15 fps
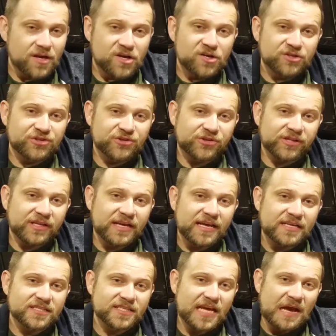So the
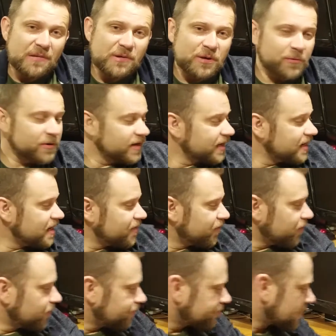last time we were
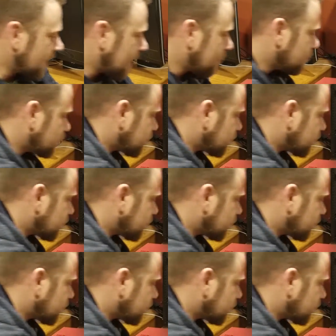together, I was